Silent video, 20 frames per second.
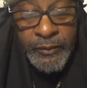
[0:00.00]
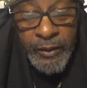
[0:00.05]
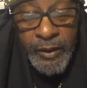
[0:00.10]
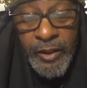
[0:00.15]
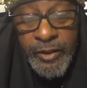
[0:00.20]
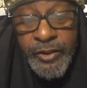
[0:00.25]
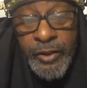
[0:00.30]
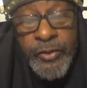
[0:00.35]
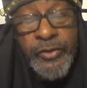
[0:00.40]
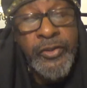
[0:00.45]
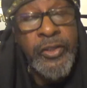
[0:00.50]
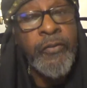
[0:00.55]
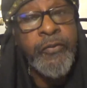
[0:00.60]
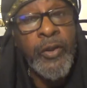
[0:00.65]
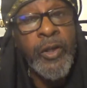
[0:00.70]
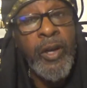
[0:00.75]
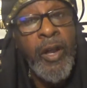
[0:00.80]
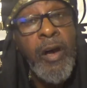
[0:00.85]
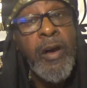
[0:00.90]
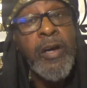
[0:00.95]
he shall
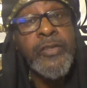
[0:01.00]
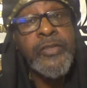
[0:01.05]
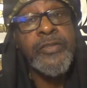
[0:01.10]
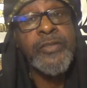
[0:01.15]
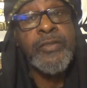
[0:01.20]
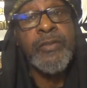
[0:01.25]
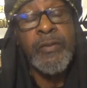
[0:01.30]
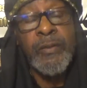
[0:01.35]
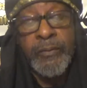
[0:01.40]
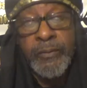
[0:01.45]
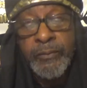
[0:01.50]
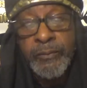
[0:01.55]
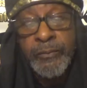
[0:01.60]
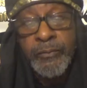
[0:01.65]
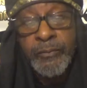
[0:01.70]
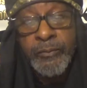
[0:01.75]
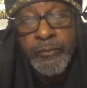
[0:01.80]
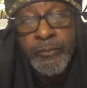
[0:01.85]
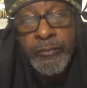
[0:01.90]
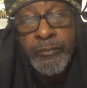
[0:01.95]
suffer loss,
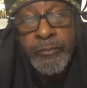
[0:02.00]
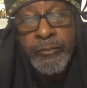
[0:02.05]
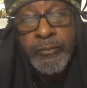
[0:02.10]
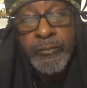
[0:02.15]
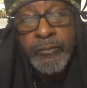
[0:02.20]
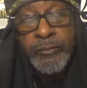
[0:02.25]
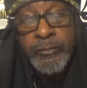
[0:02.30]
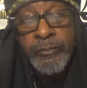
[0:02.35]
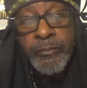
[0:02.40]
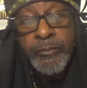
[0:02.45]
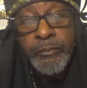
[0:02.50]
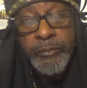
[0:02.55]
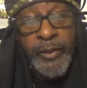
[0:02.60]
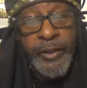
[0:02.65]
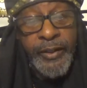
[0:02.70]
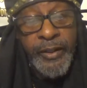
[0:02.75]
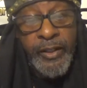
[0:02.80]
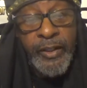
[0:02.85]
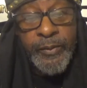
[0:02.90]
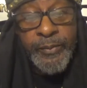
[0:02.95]

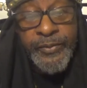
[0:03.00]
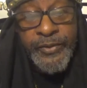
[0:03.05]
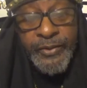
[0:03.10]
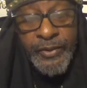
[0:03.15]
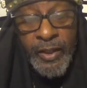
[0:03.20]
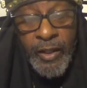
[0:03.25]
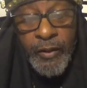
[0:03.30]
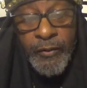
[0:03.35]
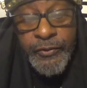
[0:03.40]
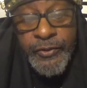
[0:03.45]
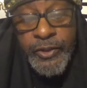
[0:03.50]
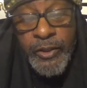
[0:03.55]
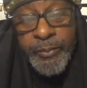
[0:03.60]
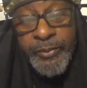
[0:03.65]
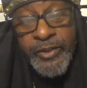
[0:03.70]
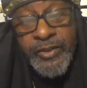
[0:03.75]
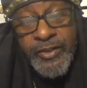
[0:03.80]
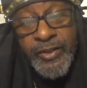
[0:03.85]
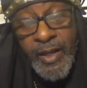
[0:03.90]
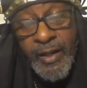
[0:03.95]
but he himself shall
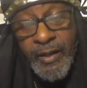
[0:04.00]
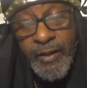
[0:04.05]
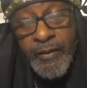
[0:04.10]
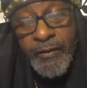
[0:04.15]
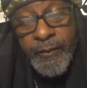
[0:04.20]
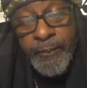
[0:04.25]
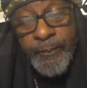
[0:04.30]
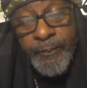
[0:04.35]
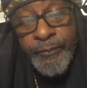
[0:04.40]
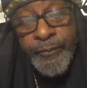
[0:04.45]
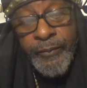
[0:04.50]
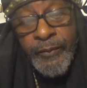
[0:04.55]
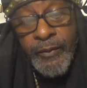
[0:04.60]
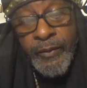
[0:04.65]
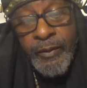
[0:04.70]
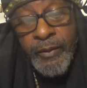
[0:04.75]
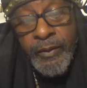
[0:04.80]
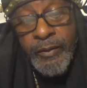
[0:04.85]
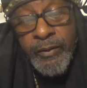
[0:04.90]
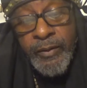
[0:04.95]
be saved.
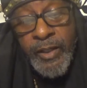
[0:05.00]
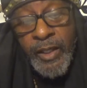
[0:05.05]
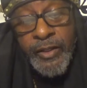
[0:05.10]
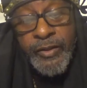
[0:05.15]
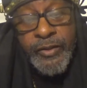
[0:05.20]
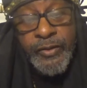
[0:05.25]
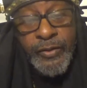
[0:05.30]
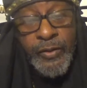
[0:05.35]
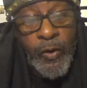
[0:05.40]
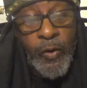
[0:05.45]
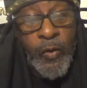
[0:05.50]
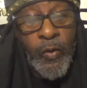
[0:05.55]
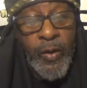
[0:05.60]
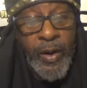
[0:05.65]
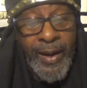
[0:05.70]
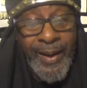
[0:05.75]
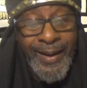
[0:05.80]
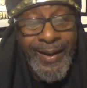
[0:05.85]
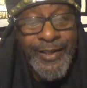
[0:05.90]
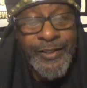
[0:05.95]
Yet
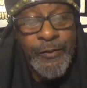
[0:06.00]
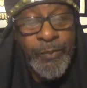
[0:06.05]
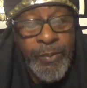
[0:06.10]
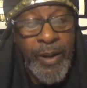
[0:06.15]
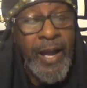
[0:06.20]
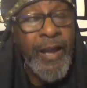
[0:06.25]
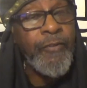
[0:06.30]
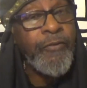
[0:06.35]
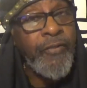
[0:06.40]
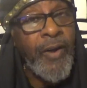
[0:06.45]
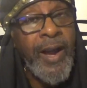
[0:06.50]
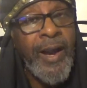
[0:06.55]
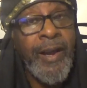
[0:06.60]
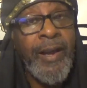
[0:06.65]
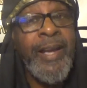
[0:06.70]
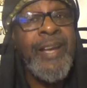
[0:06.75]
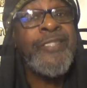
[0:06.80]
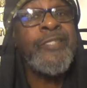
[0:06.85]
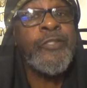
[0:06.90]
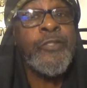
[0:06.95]
so as by
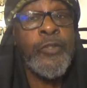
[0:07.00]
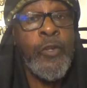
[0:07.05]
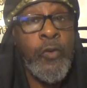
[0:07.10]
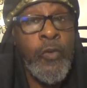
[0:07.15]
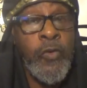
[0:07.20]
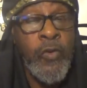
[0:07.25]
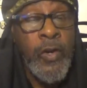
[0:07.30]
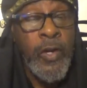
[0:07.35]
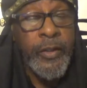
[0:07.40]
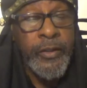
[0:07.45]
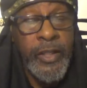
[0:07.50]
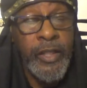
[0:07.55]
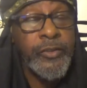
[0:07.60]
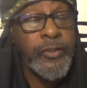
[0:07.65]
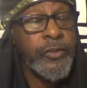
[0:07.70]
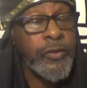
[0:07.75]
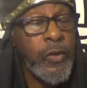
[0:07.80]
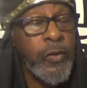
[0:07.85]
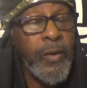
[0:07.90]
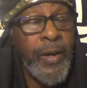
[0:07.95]
fire, as so, yet
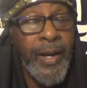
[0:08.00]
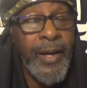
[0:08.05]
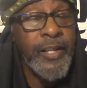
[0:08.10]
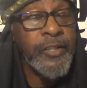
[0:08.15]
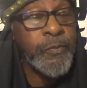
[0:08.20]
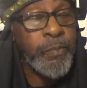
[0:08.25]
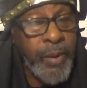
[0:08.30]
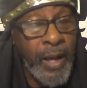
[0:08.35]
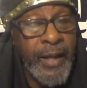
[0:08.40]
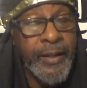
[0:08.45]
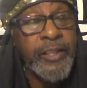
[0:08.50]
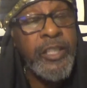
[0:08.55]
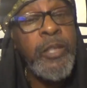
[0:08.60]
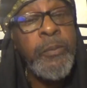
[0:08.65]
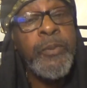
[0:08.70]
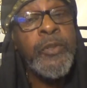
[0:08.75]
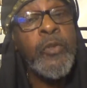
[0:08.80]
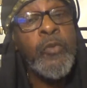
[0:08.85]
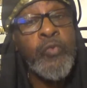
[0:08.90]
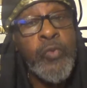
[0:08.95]
so as by
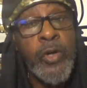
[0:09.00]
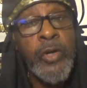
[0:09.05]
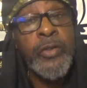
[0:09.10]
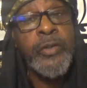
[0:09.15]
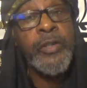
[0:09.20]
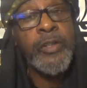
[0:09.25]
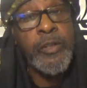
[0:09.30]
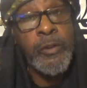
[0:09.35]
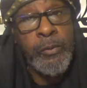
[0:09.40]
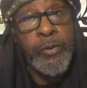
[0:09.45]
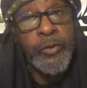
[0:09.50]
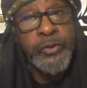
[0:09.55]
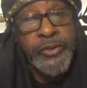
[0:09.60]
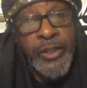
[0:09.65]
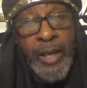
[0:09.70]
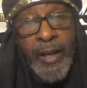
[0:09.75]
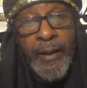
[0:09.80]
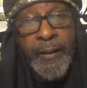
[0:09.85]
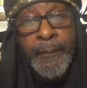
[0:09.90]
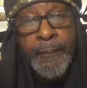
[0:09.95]
keeping the word of the Most
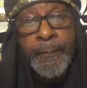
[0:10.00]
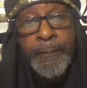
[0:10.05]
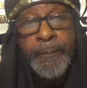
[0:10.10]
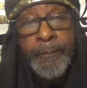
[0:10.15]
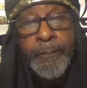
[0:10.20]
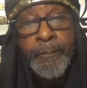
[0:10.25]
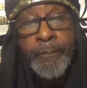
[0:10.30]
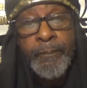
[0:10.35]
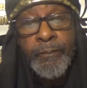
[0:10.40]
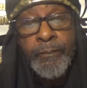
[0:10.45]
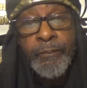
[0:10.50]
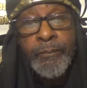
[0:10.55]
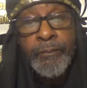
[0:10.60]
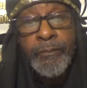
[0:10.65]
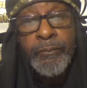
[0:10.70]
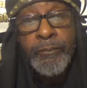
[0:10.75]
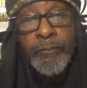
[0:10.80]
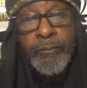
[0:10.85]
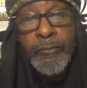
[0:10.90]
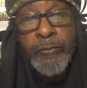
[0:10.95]
High.
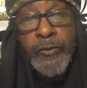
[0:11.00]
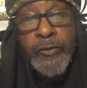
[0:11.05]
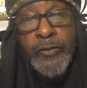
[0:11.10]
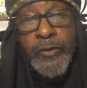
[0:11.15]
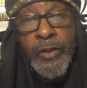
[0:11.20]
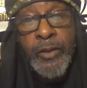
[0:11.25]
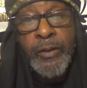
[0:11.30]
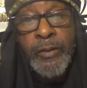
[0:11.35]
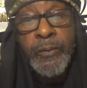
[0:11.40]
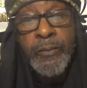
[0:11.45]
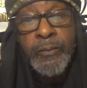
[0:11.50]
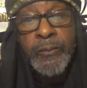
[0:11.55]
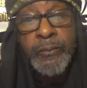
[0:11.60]
See?